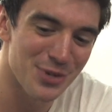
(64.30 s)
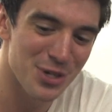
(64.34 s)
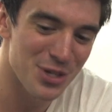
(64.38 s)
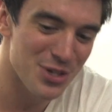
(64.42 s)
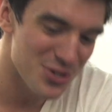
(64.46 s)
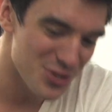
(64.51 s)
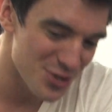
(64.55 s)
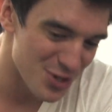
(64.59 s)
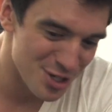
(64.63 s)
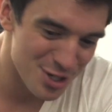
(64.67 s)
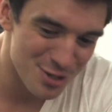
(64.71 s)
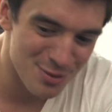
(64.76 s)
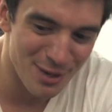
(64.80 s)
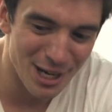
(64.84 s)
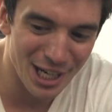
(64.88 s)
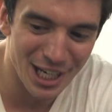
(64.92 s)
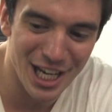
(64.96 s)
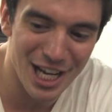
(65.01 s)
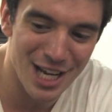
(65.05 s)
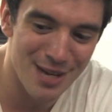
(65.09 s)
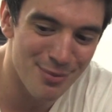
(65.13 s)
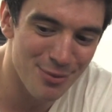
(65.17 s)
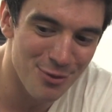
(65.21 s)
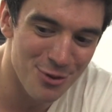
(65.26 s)
when you search my
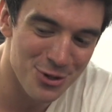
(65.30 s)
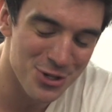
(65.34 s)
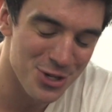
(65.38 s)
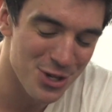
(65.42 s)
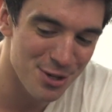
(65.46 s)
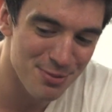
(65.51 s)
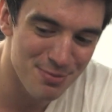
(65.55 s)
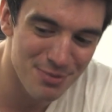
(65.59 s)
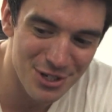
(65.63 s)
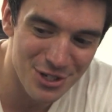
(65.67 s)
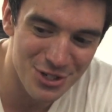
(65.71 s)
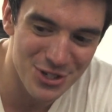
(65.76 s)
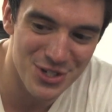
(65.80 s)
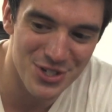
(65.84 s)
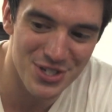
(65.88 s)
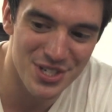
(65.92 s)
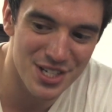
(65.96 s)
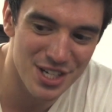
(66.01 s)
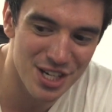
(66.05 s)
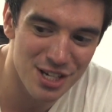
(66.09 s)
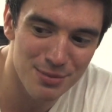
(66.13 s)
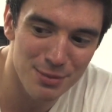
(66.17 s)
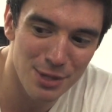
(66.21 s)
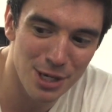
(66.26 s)
name, those are the pictures
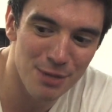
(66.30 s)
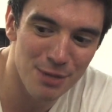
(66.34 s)
that come